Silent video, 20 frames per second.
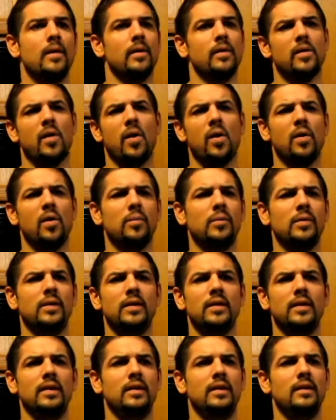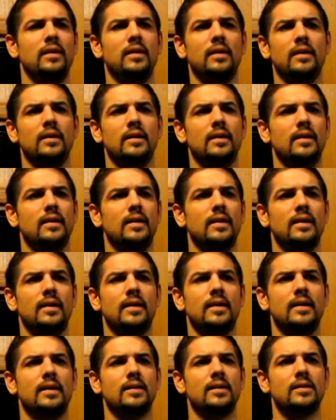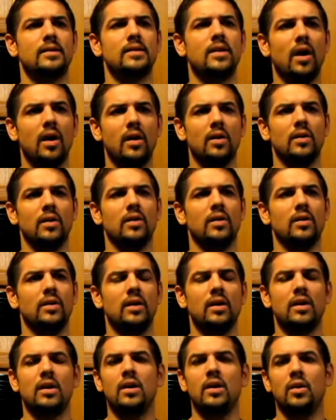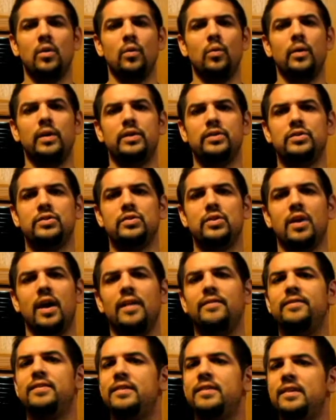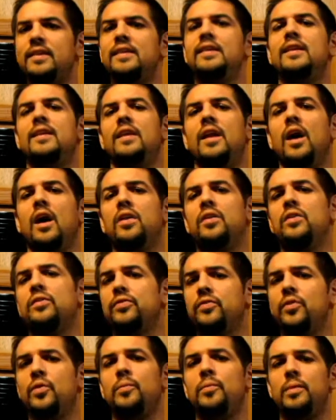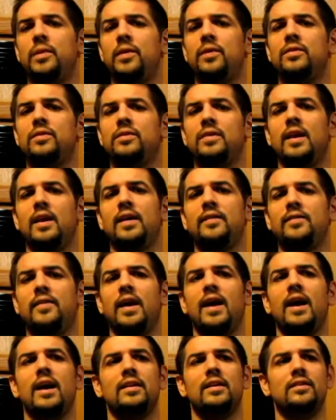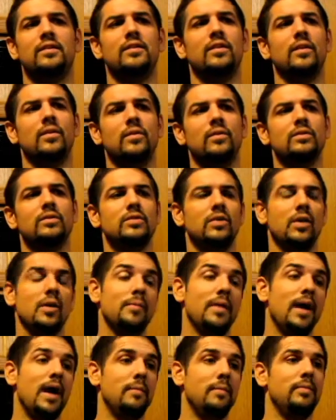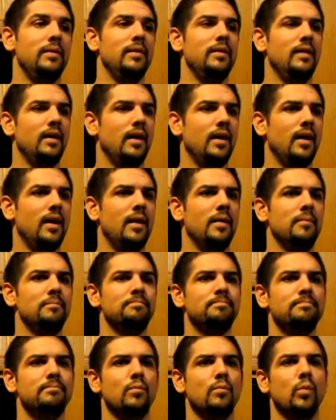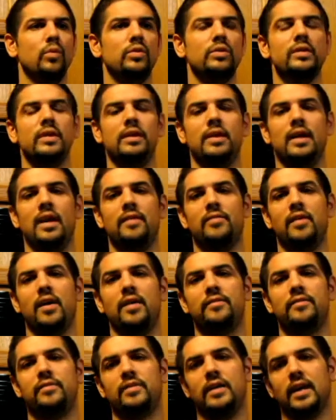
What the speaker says: caramely color, which I've seen in other fruit beers that I've had. So I'm happy. We'll see. I've